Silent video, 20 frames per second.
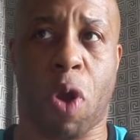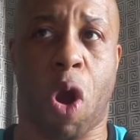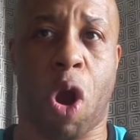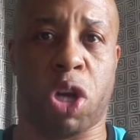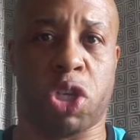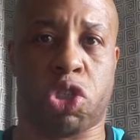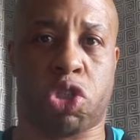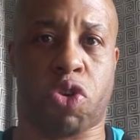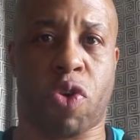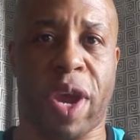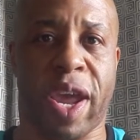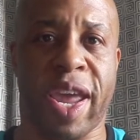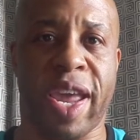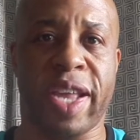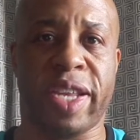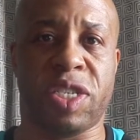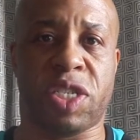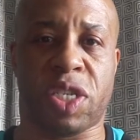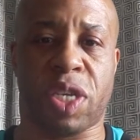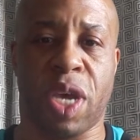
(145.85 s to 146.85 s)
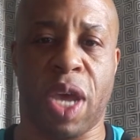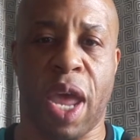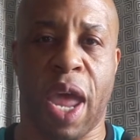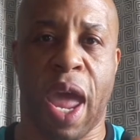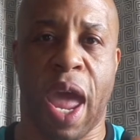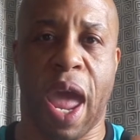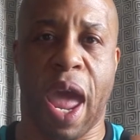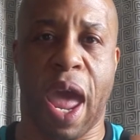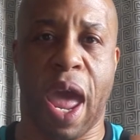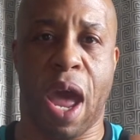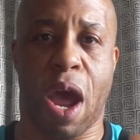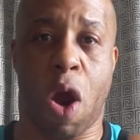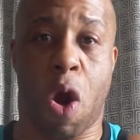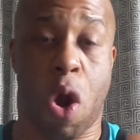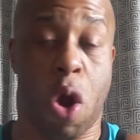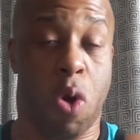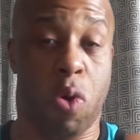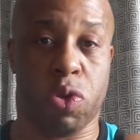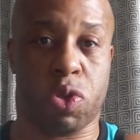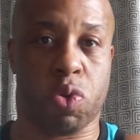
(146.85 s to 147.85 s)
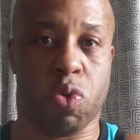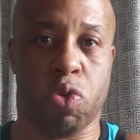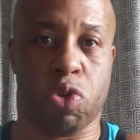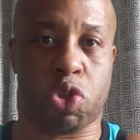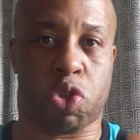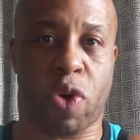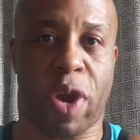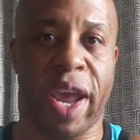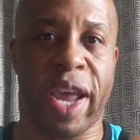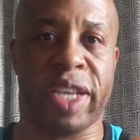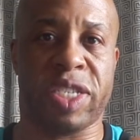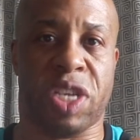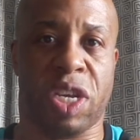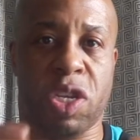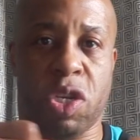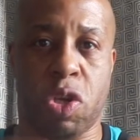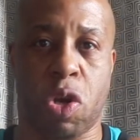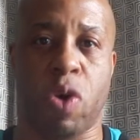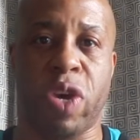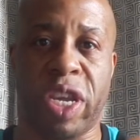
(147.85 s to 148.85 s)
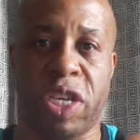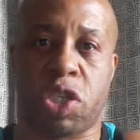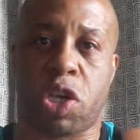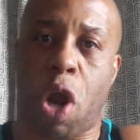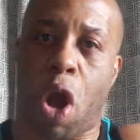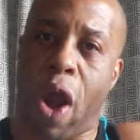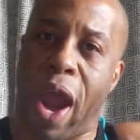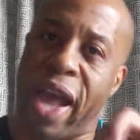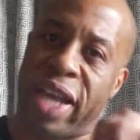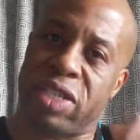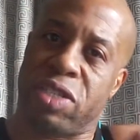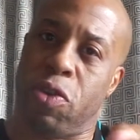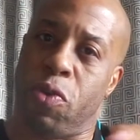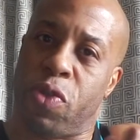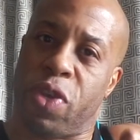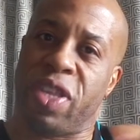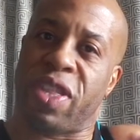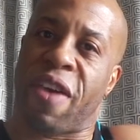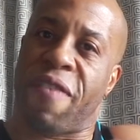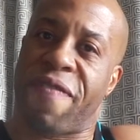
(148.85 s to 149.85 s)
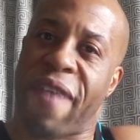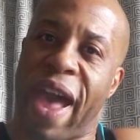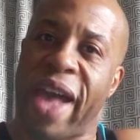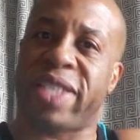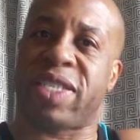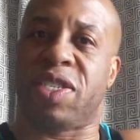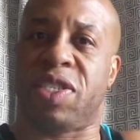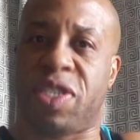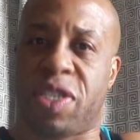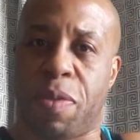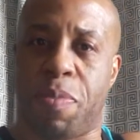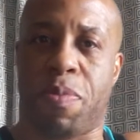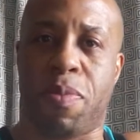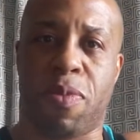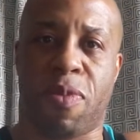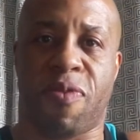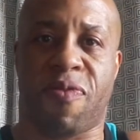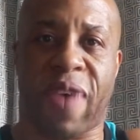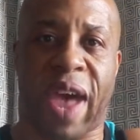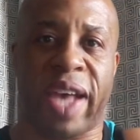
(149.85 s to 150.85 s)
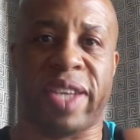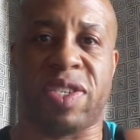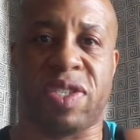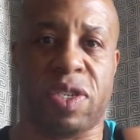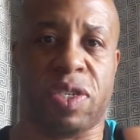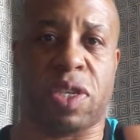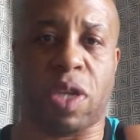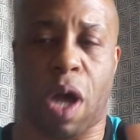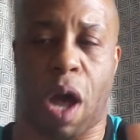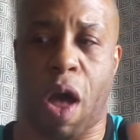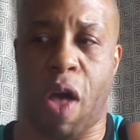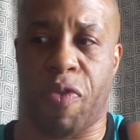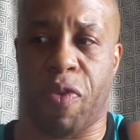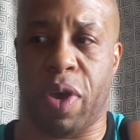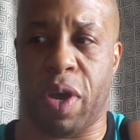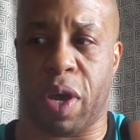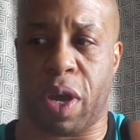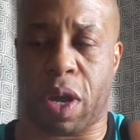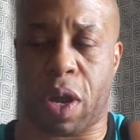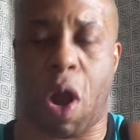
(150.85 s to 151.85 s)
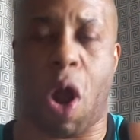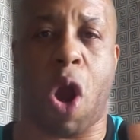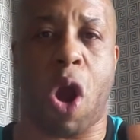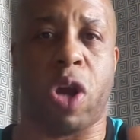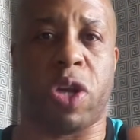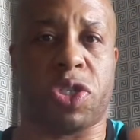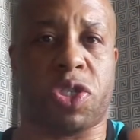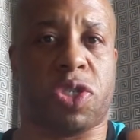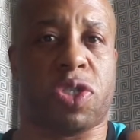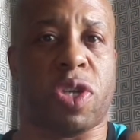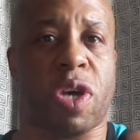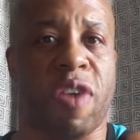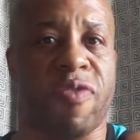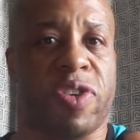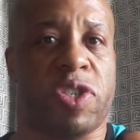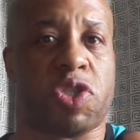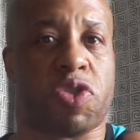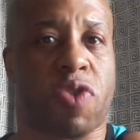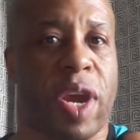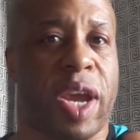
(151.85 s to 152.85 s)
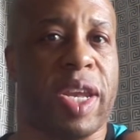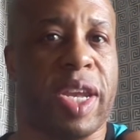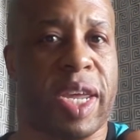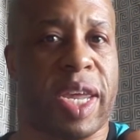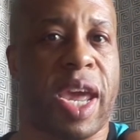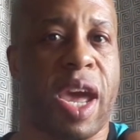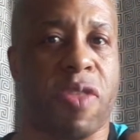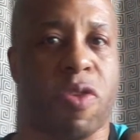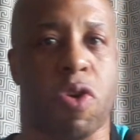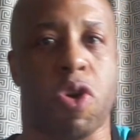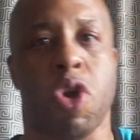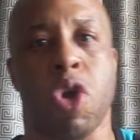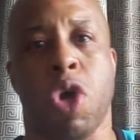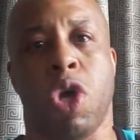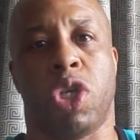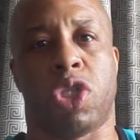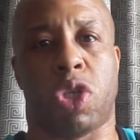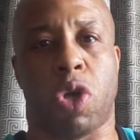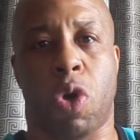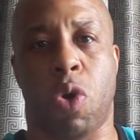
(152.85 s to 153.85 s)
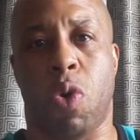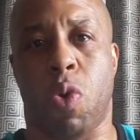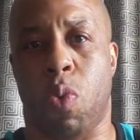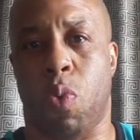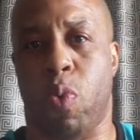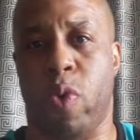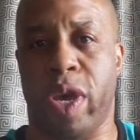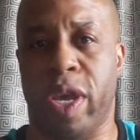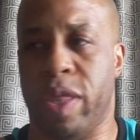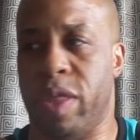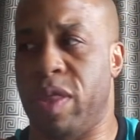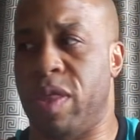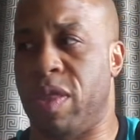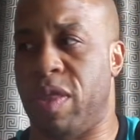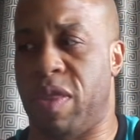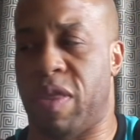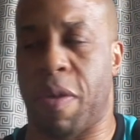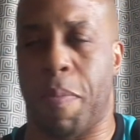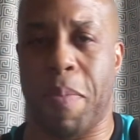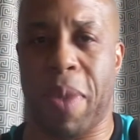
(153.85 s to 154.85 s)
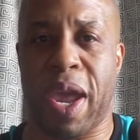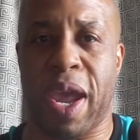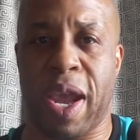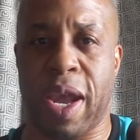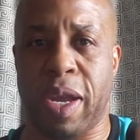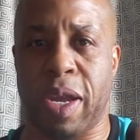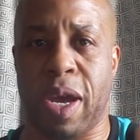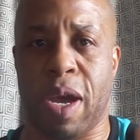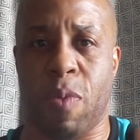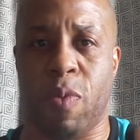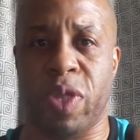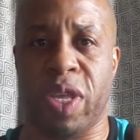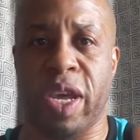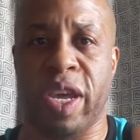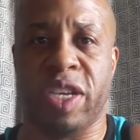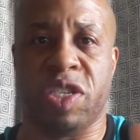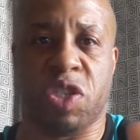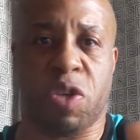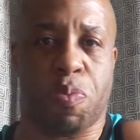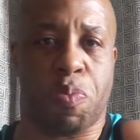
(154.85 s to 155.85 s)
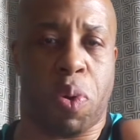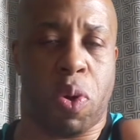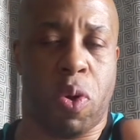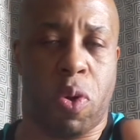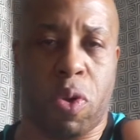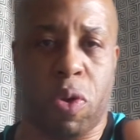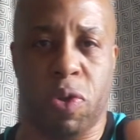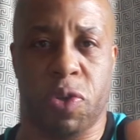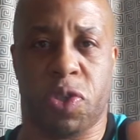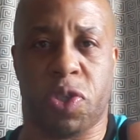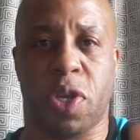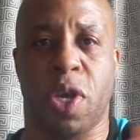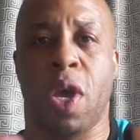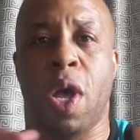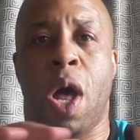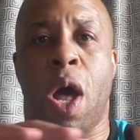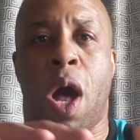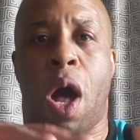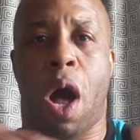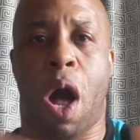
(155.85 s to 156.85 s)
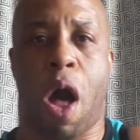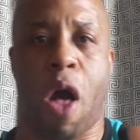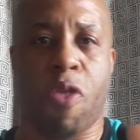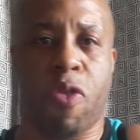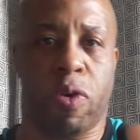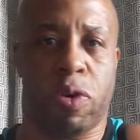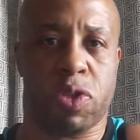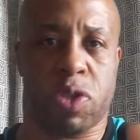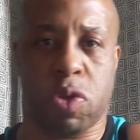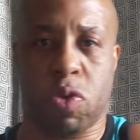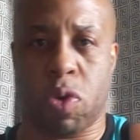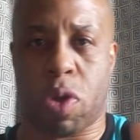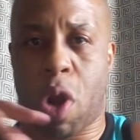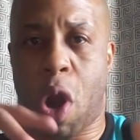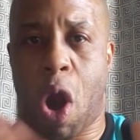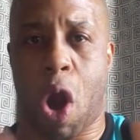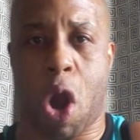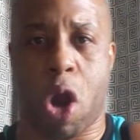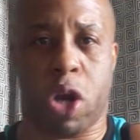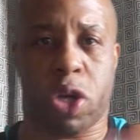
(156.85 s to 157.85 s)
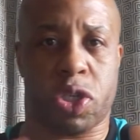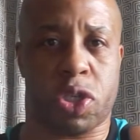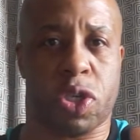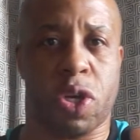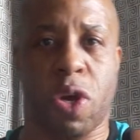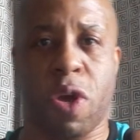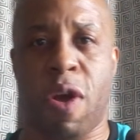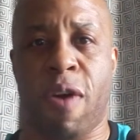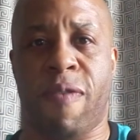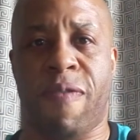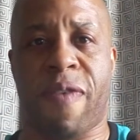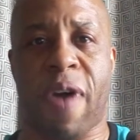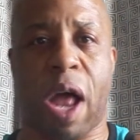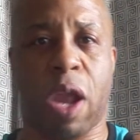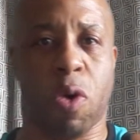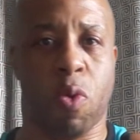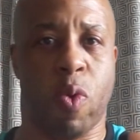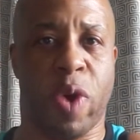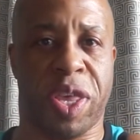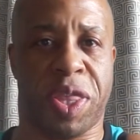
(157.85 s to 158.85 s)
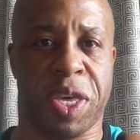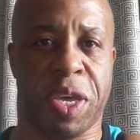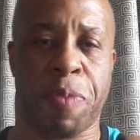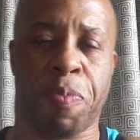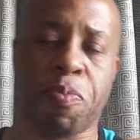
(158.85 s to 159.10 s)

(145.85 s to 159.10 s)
trains, and are old school trains, and each car has a little thing that fastens all the carts of the train together. So when the engine pulls, all those little cars follow with it.